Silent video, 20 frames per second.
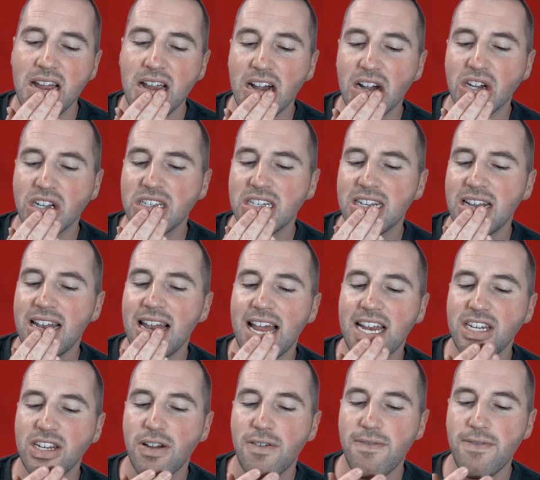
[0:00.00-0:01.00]
her
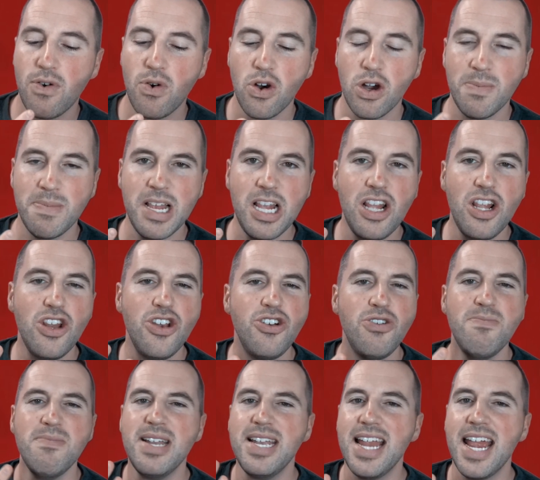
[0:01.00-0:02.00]
slender form
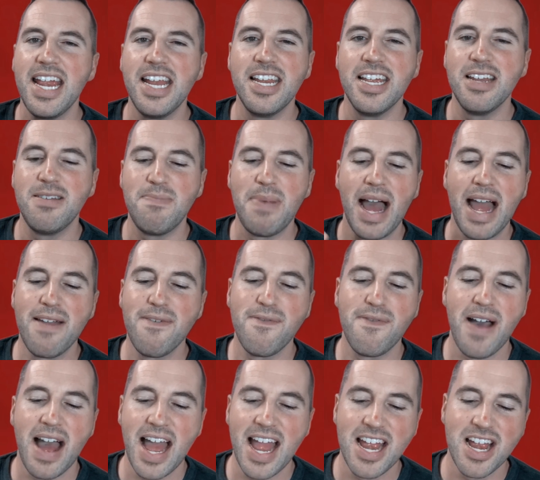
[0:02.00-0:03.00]
illuminated by
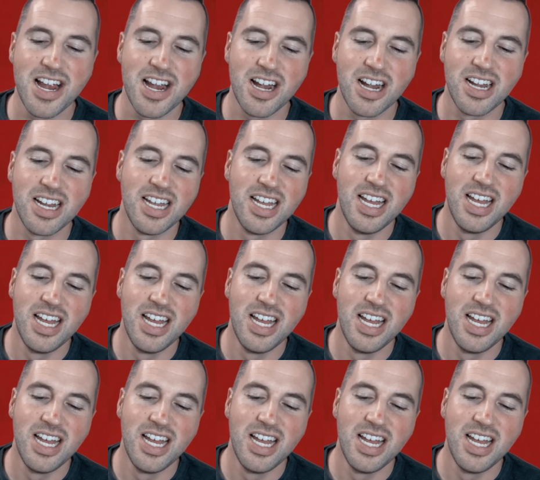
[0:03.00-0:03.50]
fire.